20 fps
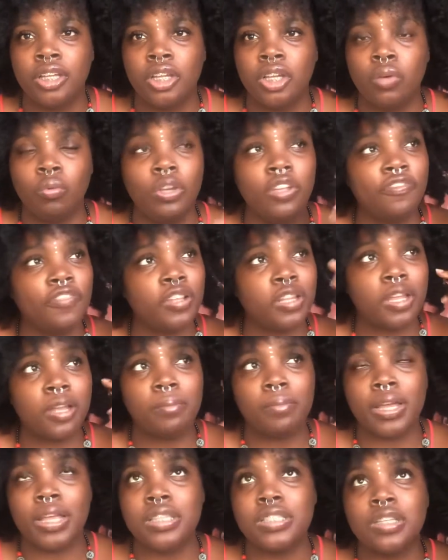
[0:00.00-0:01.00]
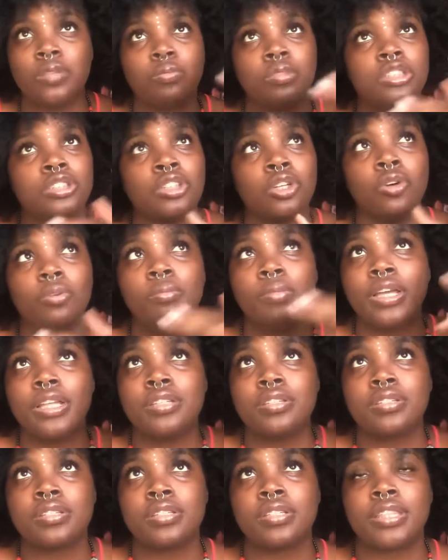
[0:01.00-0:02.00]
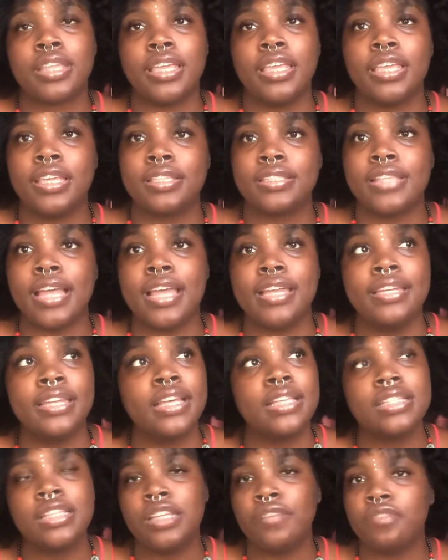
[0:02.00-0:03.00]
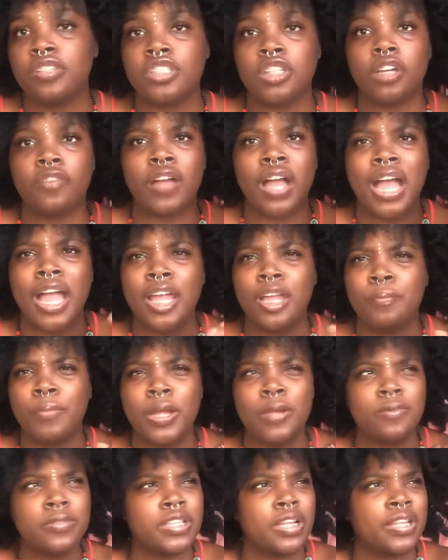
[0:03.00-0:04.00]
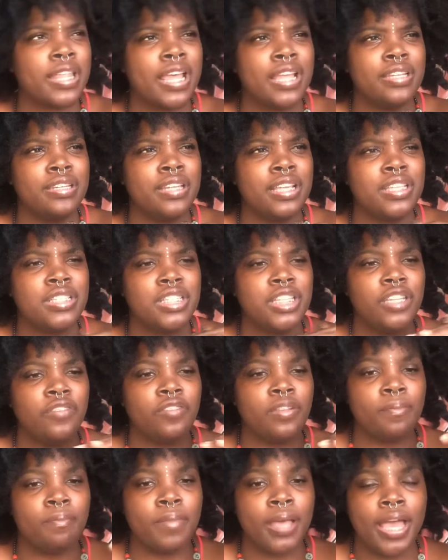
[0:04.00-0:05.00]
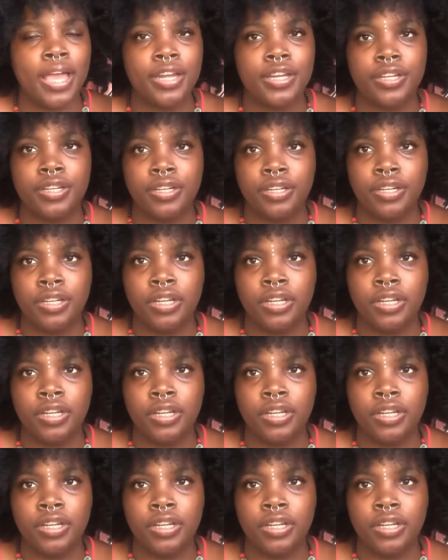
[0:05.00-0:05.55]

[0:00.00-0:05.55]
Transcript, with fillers: We fill our minds up with so much things that doesn't even serve our higher purpose or that doesn't even matter.